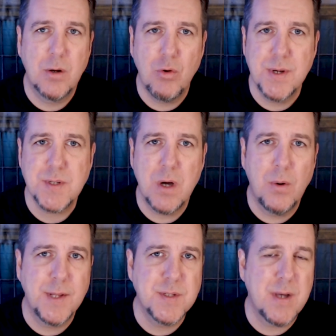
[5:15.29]

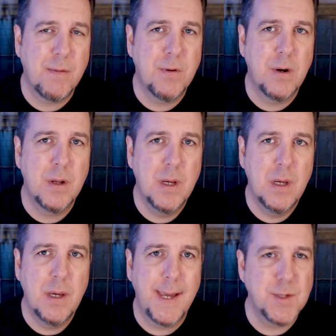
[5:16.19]
Chrisco had suffered
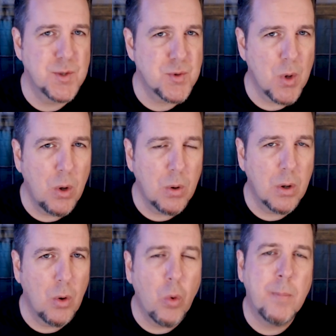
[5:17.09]
a
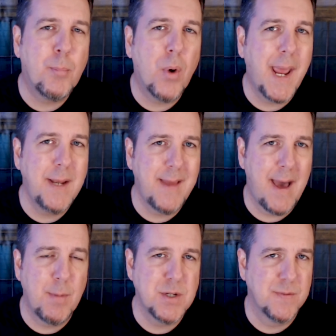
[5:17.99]
stroke or brain
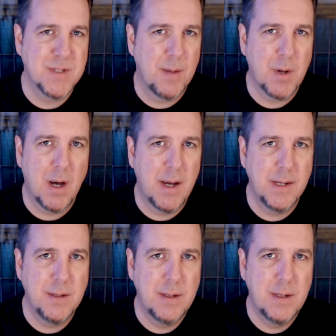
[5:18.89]
damage of some kind,